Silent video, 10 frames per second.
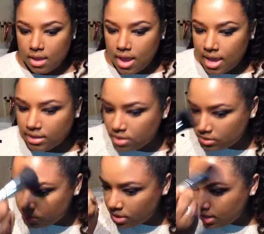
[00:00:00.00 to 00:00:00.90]
And it's
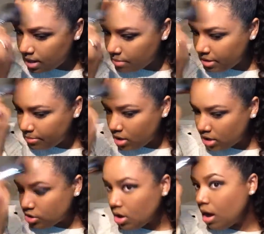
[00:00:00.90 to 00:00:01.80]
also going to help me
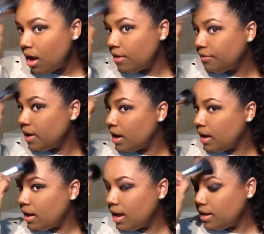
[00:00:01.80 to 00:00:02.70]
brush off
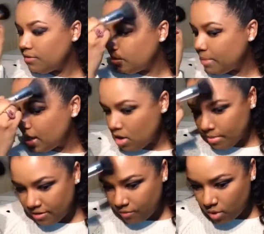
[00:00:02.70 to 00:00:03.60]
any of the bake on
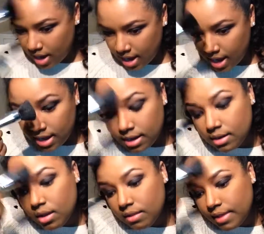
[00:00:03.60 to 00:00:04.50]
my forehead and
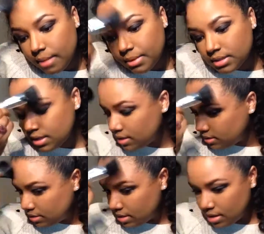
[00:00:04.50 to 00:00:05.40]
all of that business.